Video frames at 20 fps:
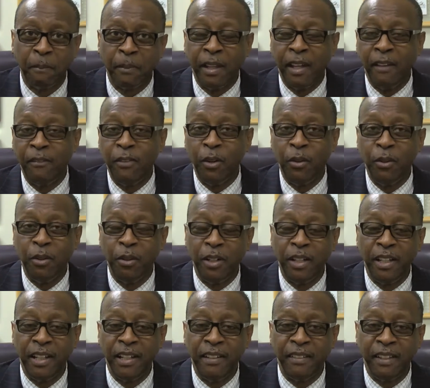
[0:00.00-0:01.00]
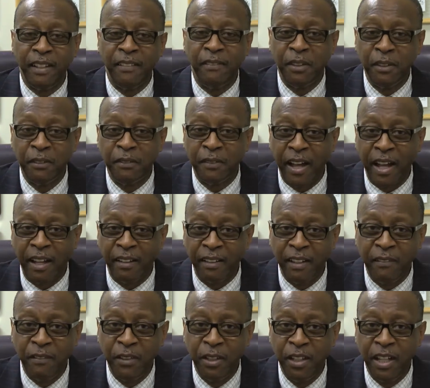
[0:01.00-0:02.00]
if you
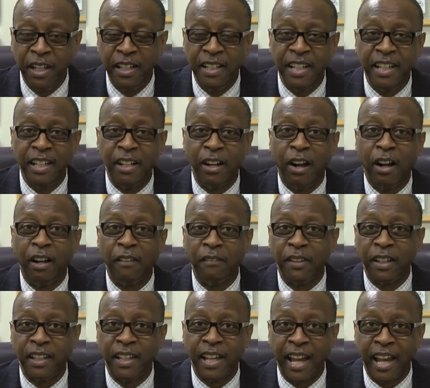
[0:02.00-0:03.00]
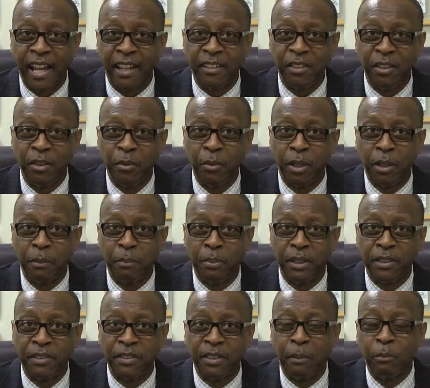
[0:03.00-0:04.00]
didn't need all of the cash, you want to
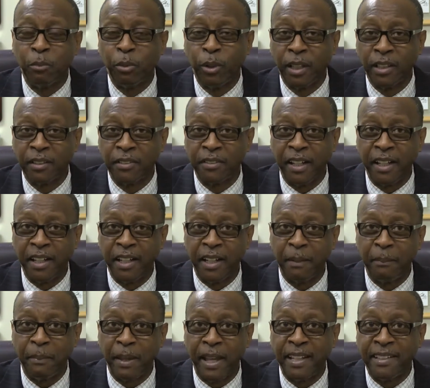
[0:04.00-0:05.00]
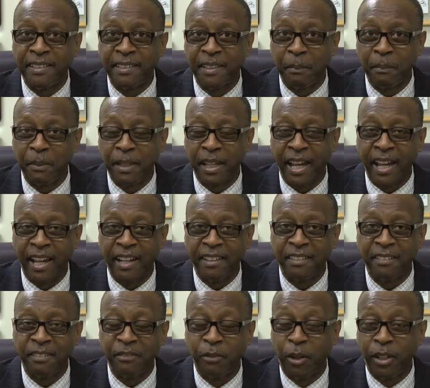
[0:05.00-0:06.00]
put some real estate up and some cash.
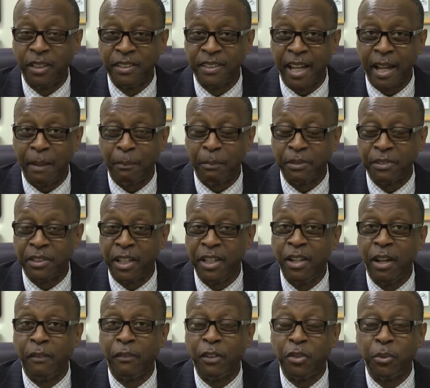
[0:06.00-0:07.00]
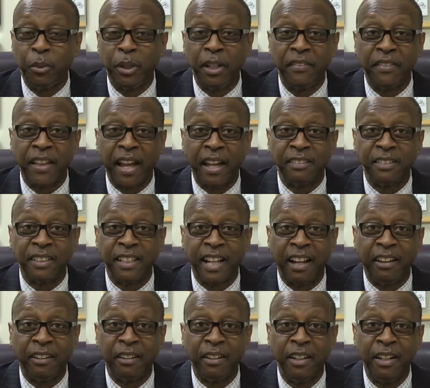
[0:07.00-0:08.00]
For example, say you have a
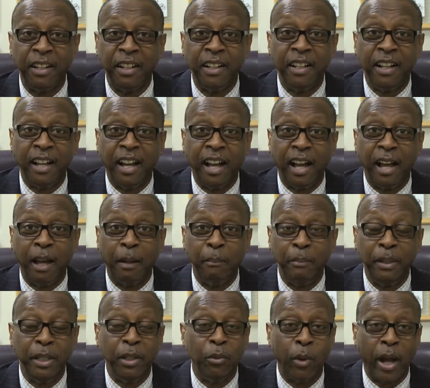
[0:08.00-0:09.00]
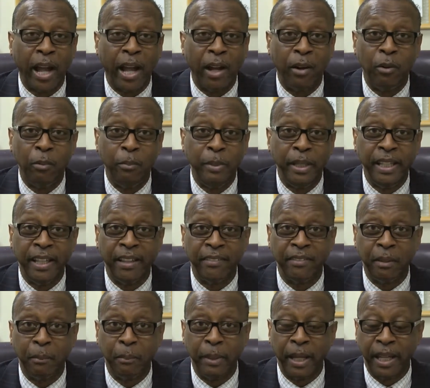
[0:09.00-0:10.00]
$20,000 BYOB at
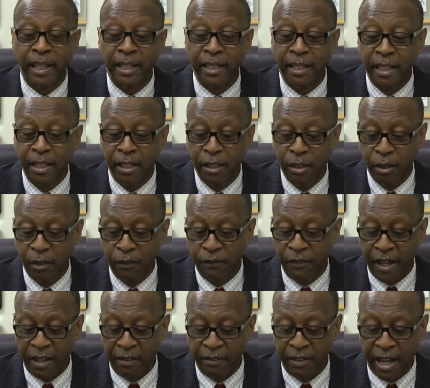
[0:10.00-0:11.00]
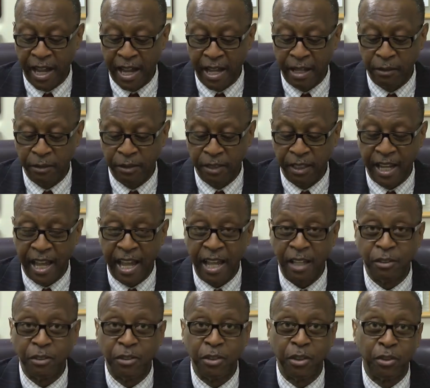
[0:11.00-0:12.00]
the bank. you found a house and the
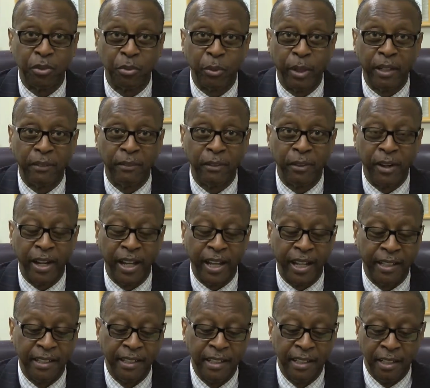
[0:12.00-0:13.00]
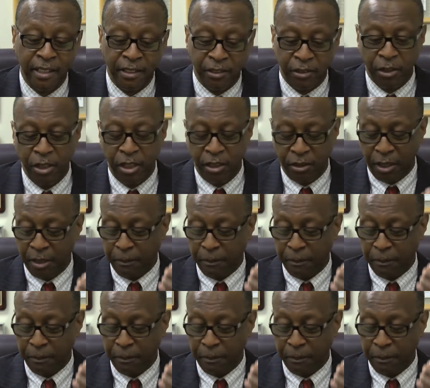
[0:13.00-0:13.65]
house took 12 grand. So you